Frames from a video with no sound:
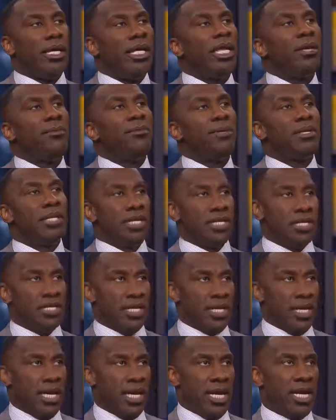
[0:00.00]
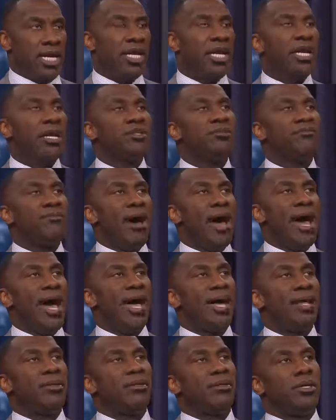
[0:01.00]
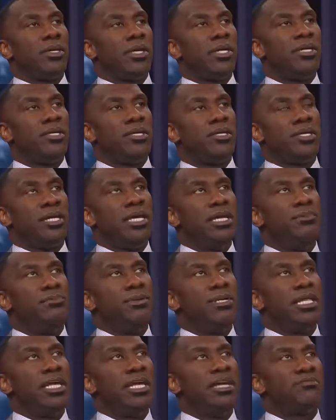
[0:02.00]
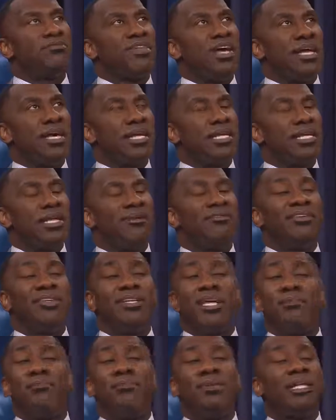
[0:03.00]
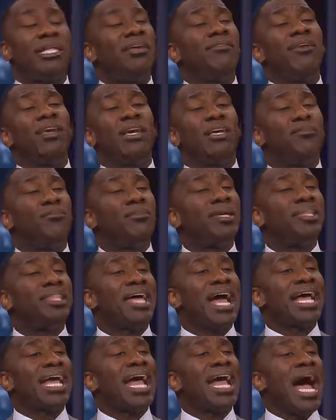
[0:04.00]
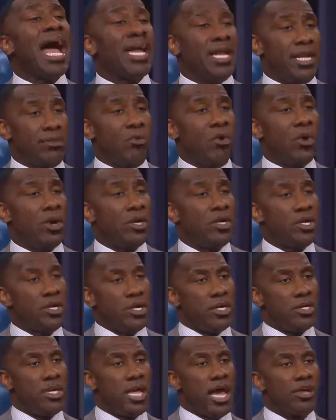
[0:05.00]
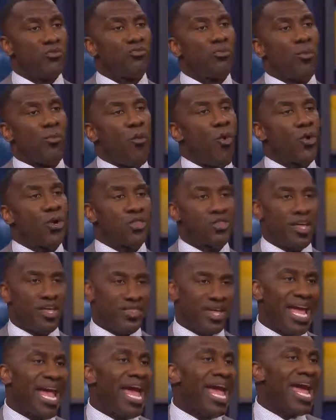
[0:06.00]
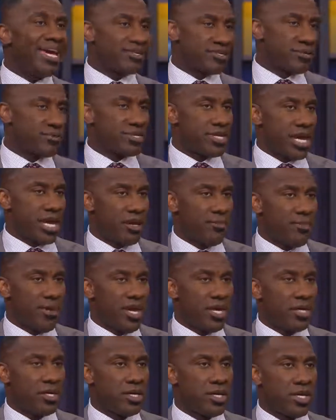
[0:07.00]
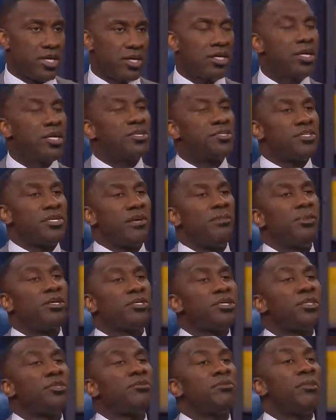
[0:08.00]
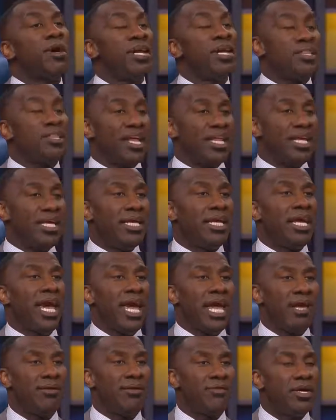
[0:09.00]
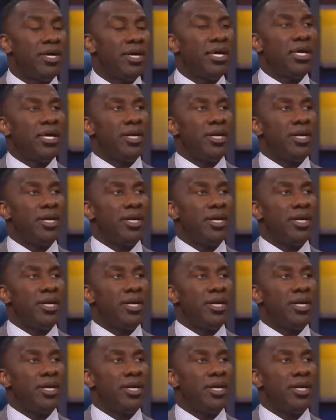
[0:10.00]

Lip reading: In his mind, he believes that Cleveland didn't believe he could be that guy anymore. Now, it's reported that they asked him to take a pay cut similar to the money that he gave,